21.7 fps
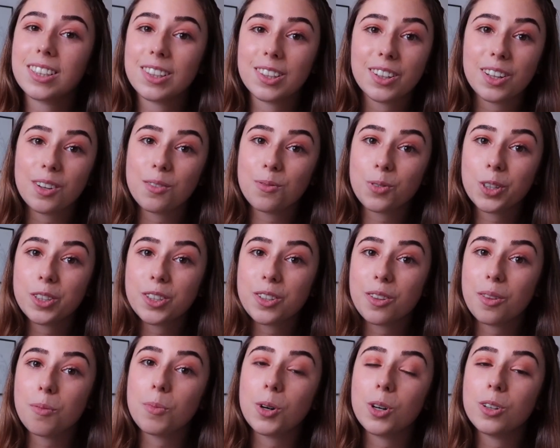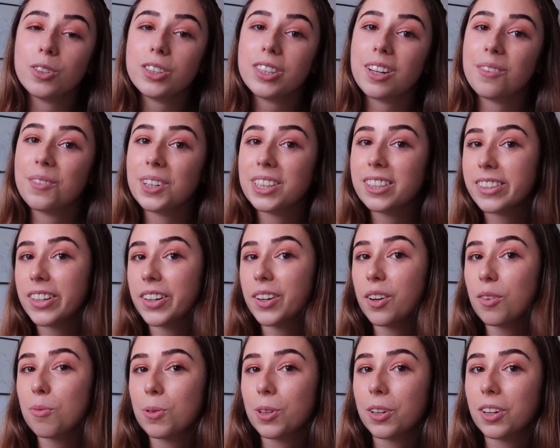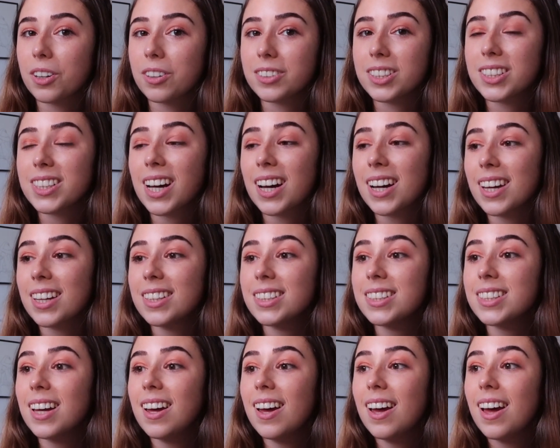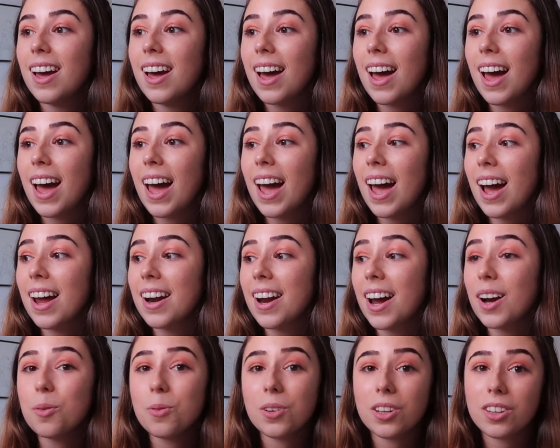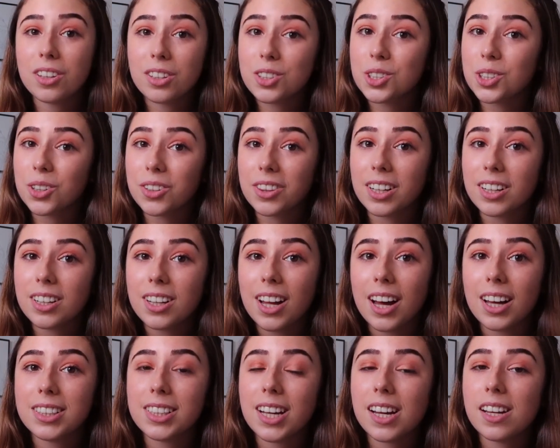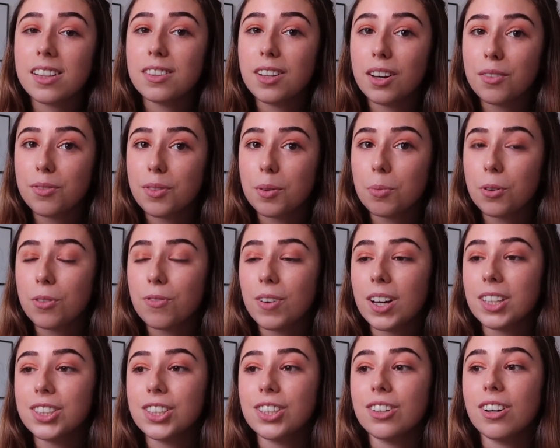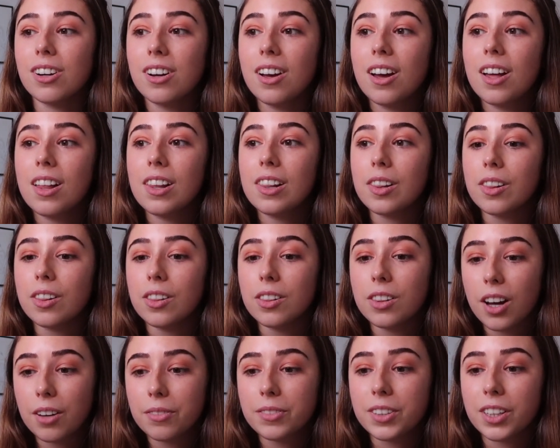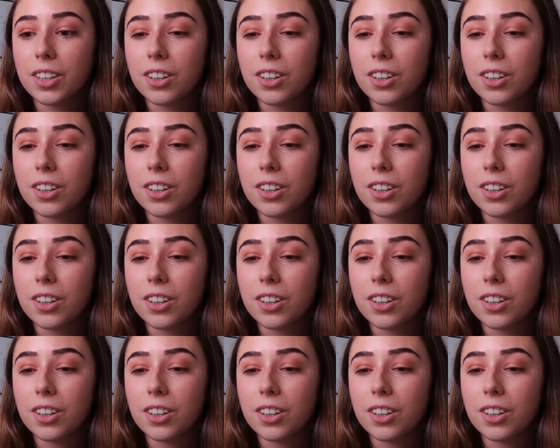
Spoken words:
looking forward to the most in my study of political science, and I really enjoyed the class. I loved the professor, loved the